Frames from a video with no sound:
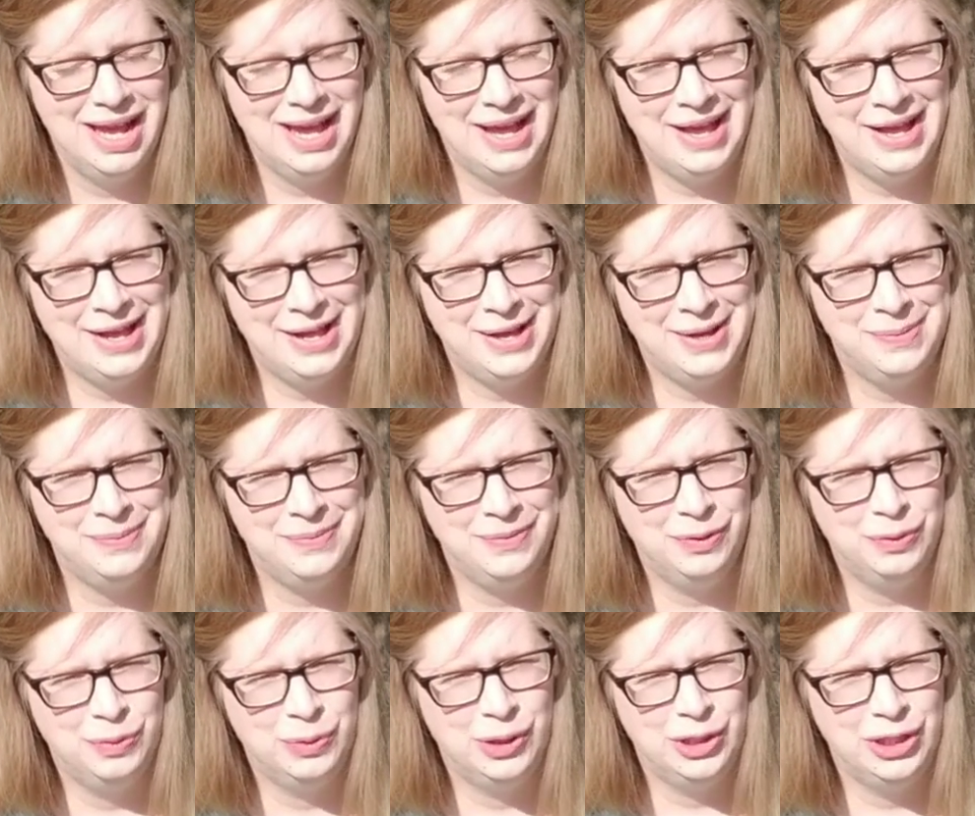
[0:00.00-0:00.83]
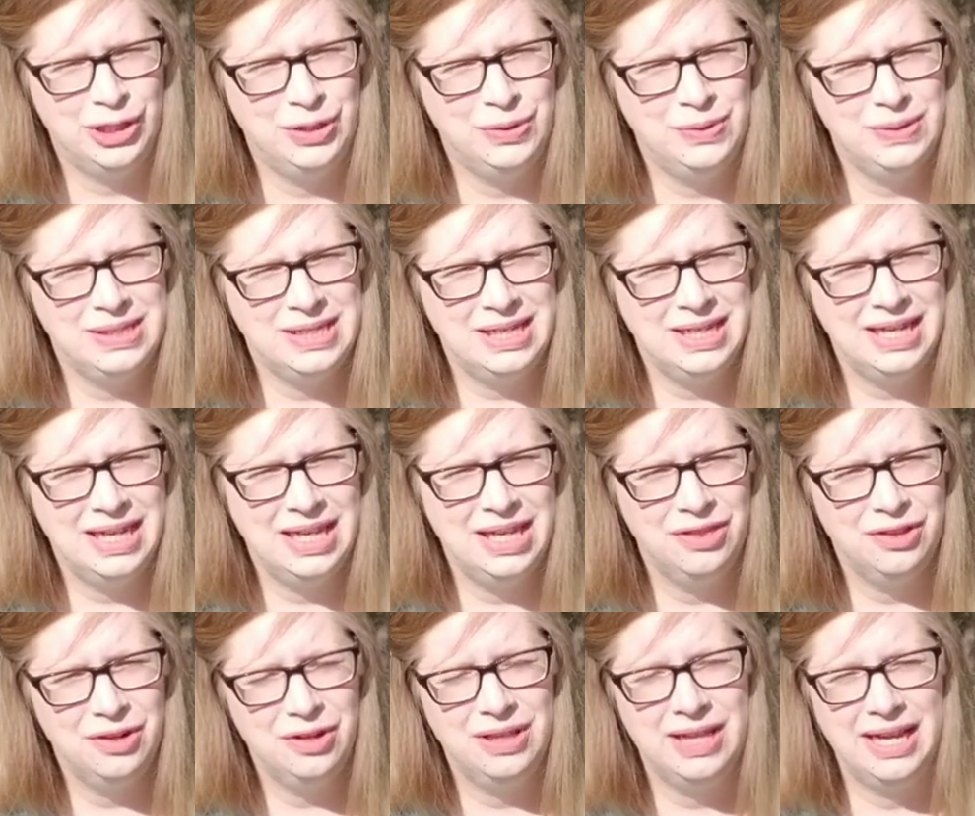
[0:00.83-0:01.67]
were using
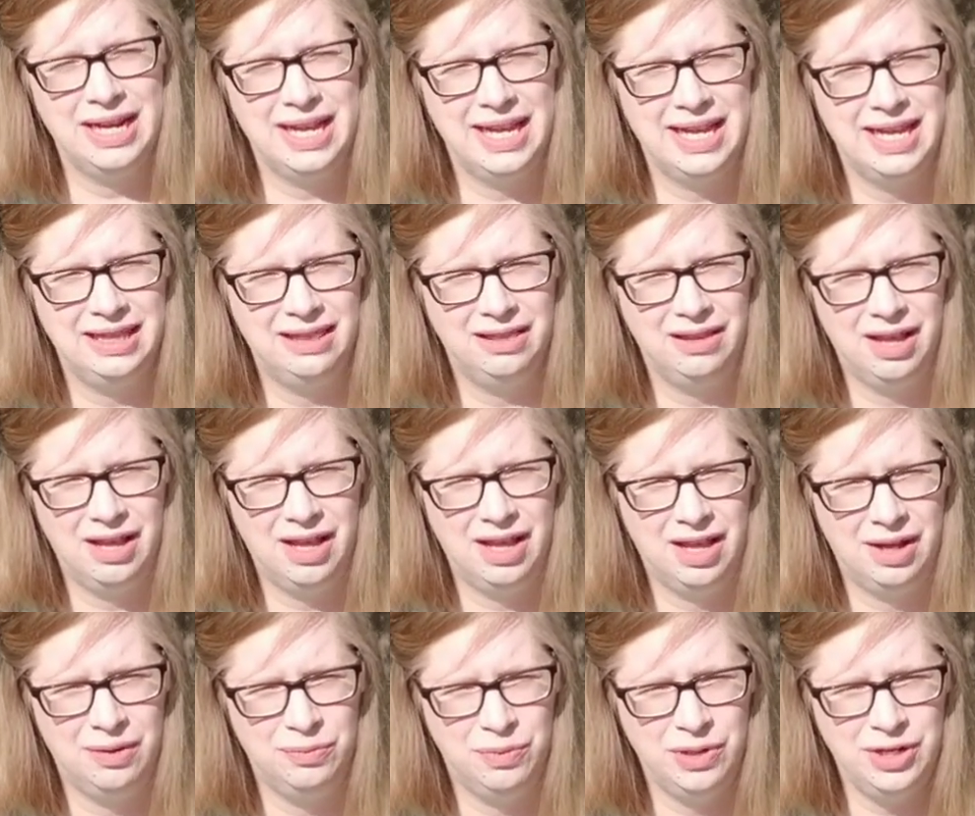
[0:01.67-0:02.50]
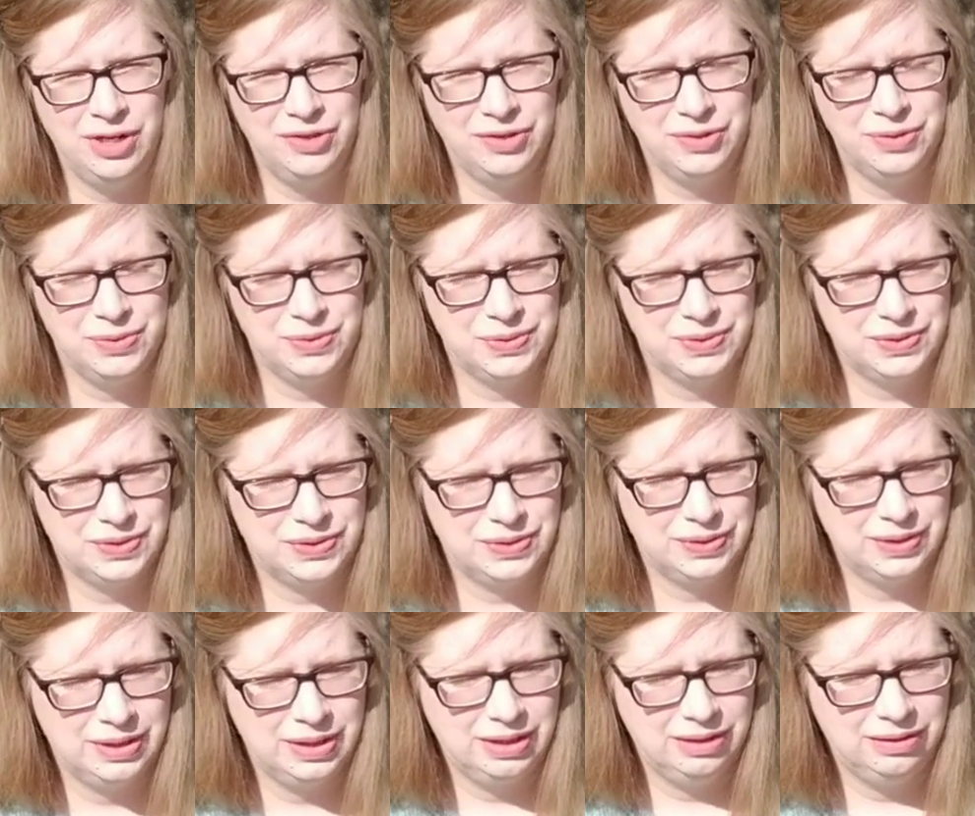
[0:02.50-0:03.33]
either like a one of
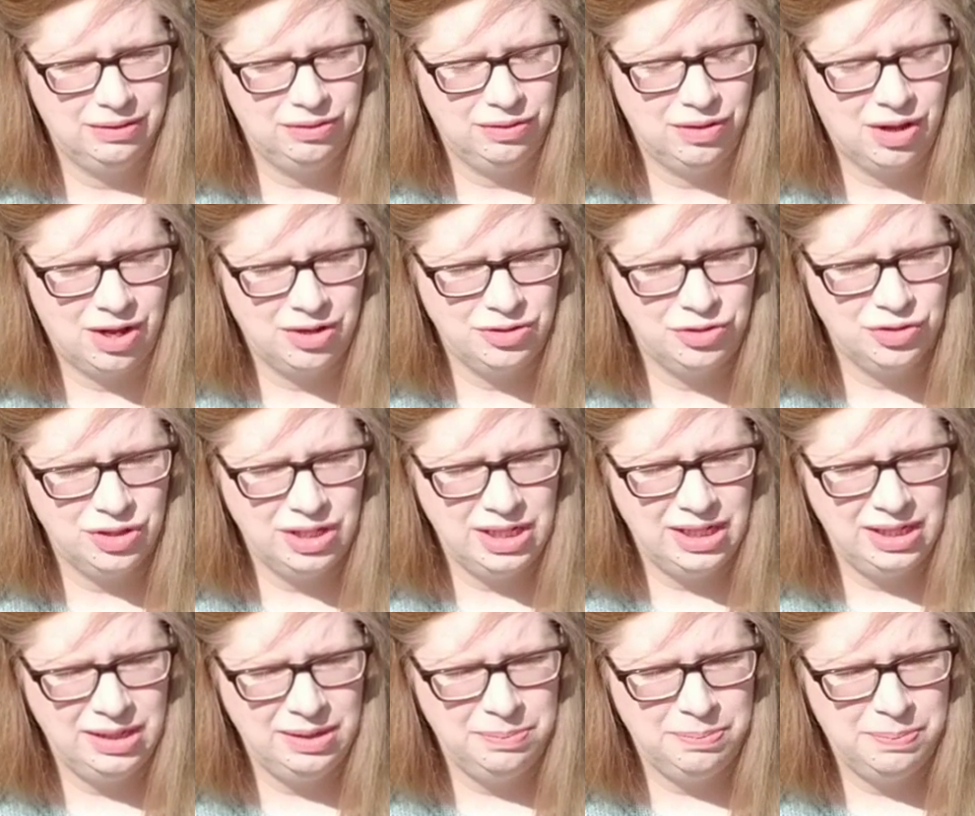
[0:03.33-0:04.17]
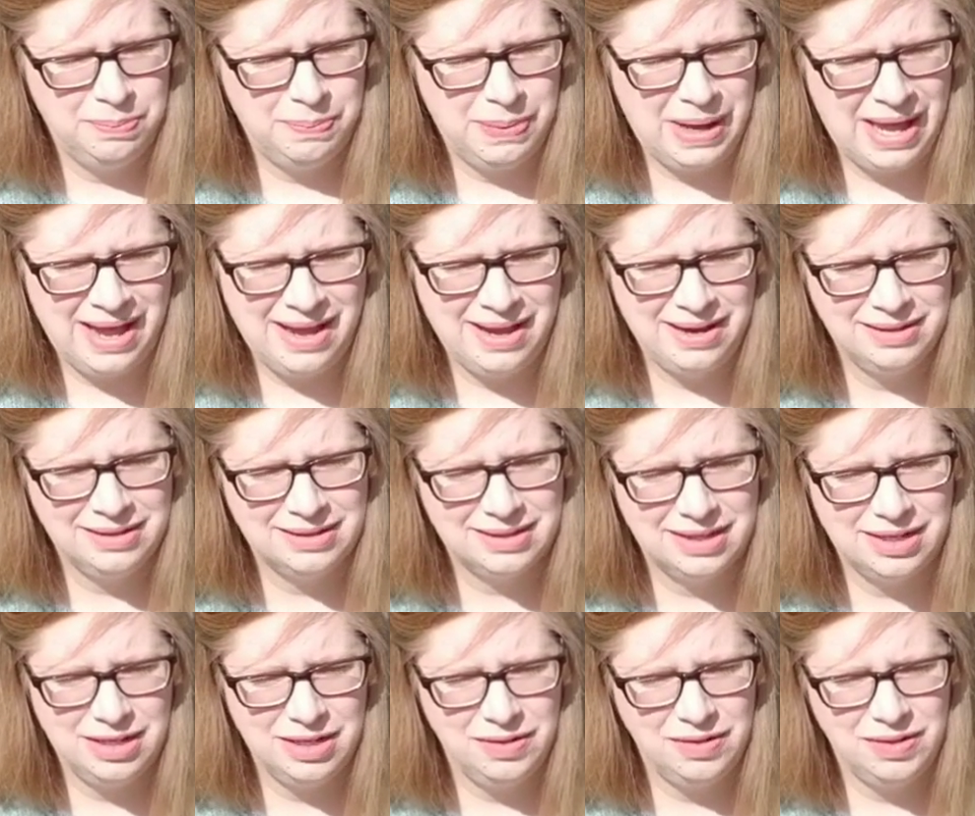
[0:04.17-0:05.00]
those laundry bags
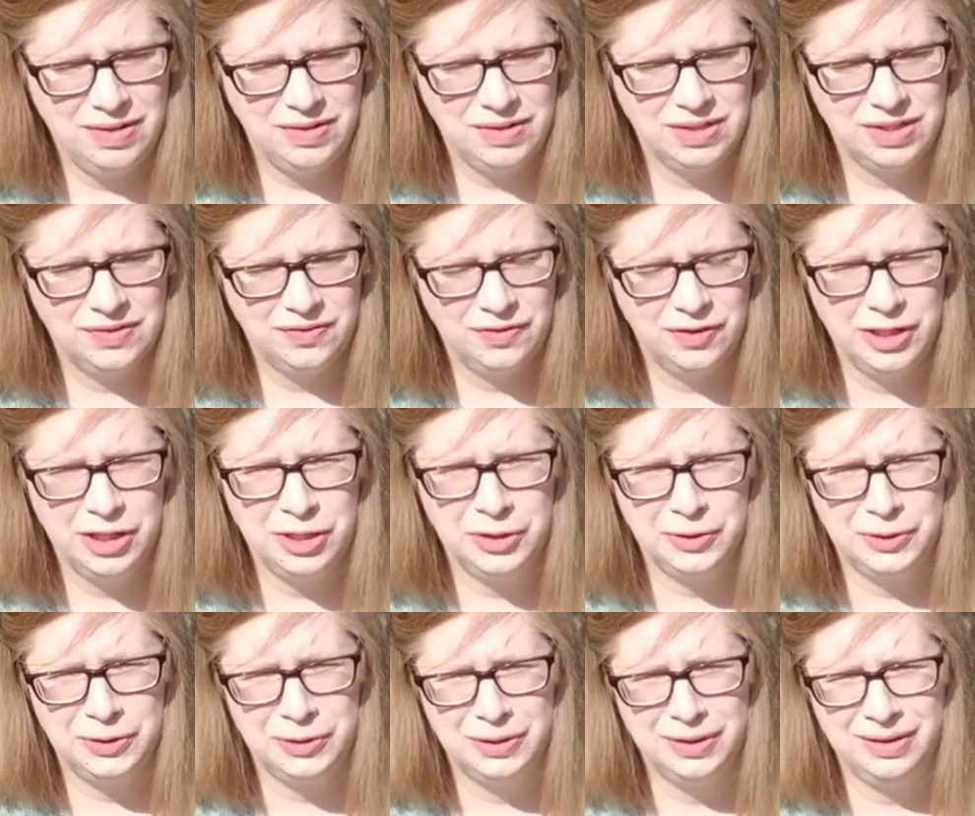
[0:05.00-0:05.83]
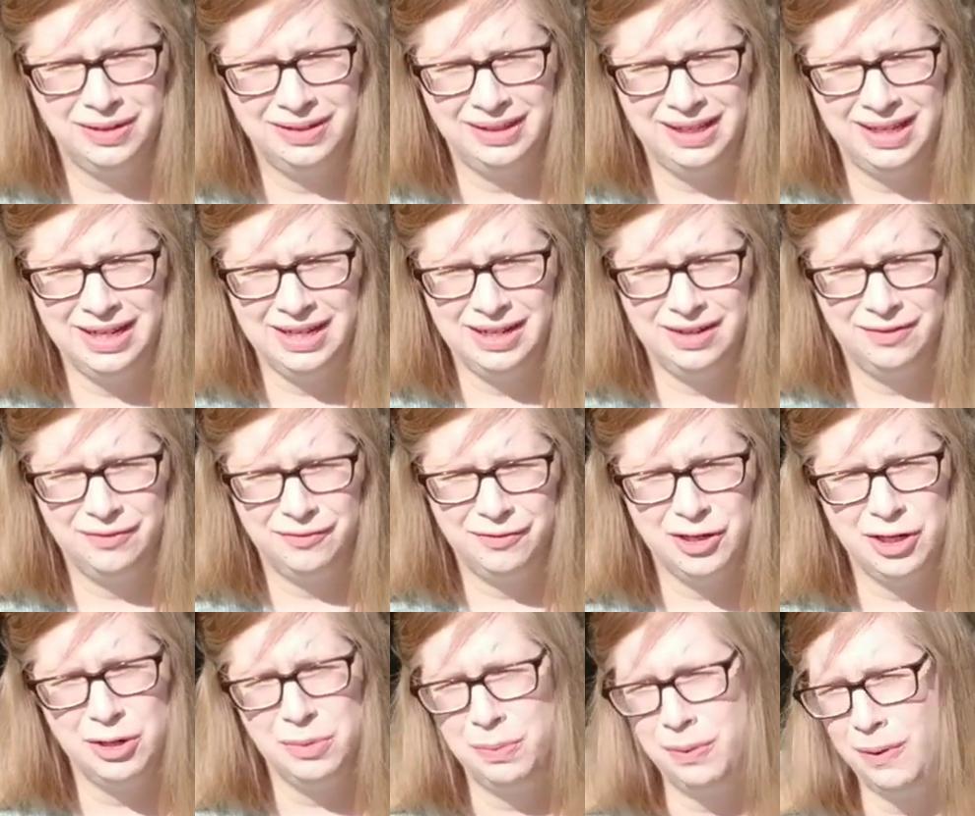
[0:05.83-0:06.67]
that you use for
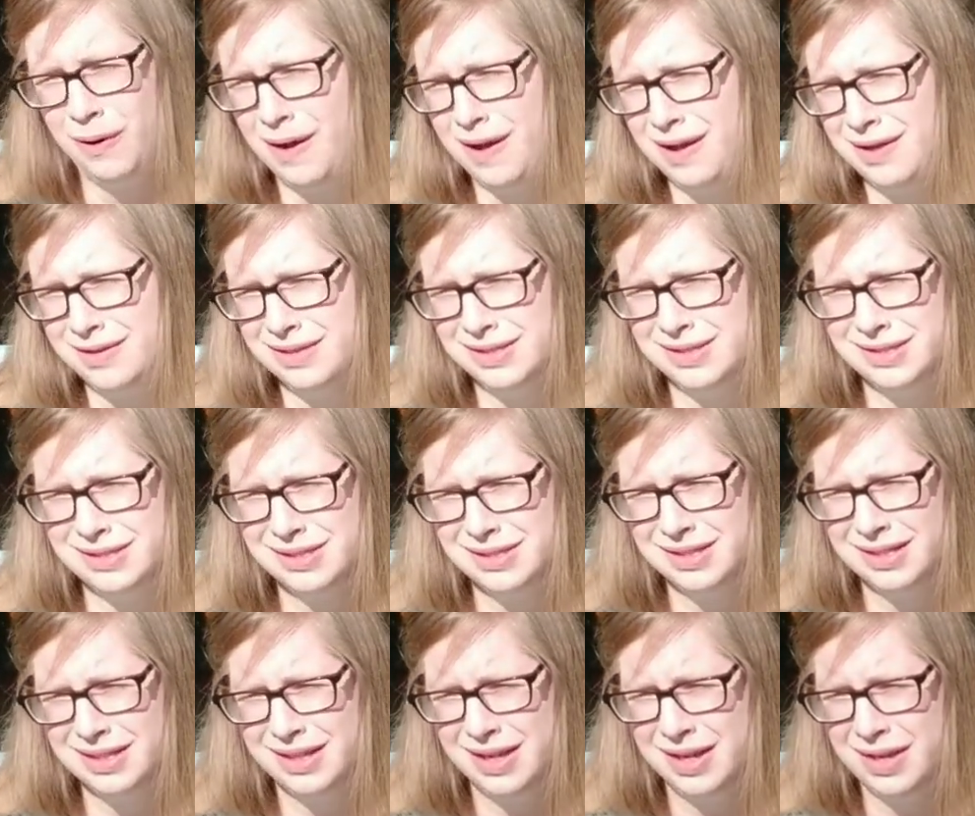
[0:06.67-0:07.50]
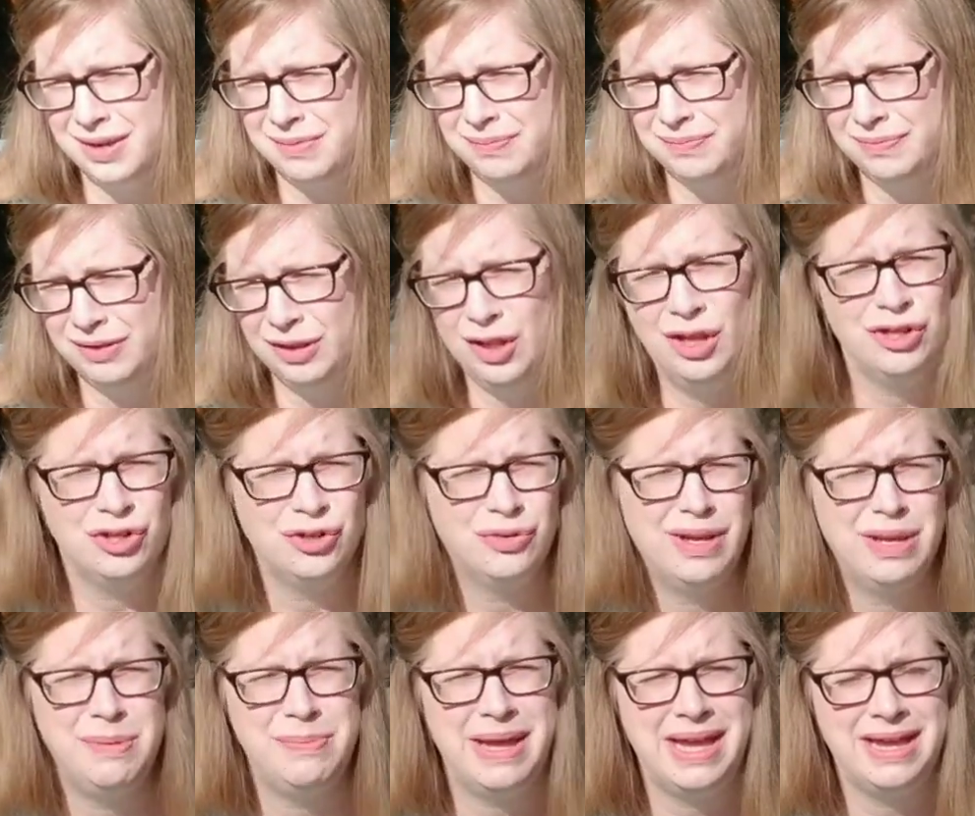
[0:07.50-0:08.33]
your bras,
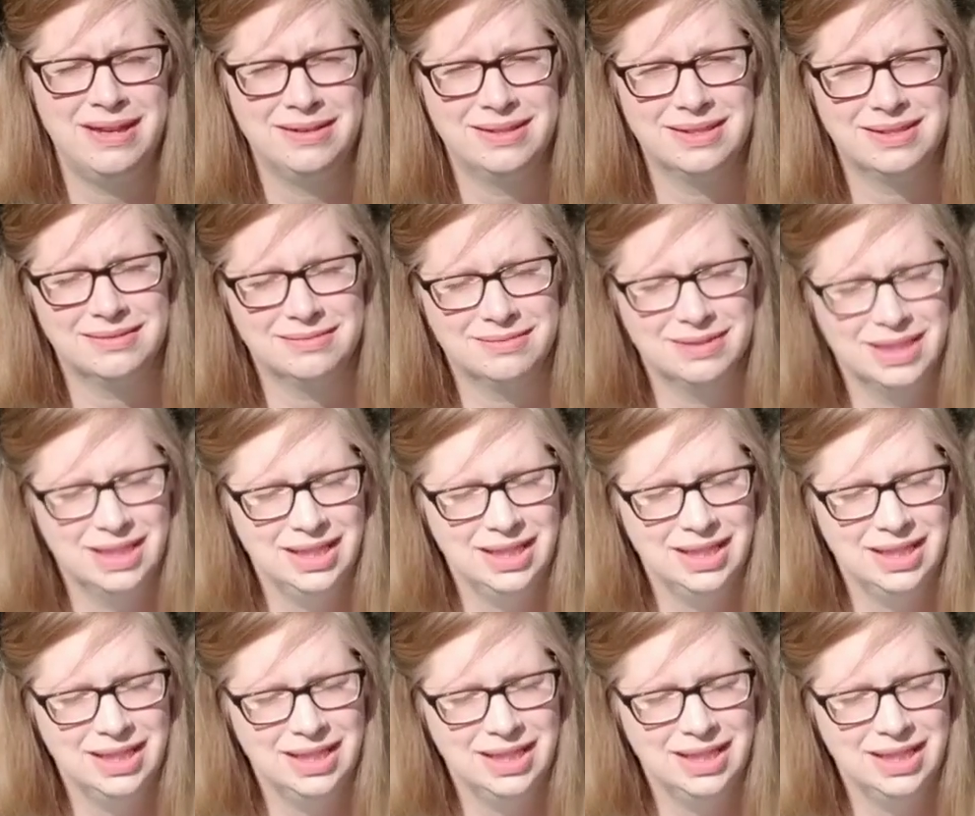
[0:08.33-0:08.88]
lingerie bags,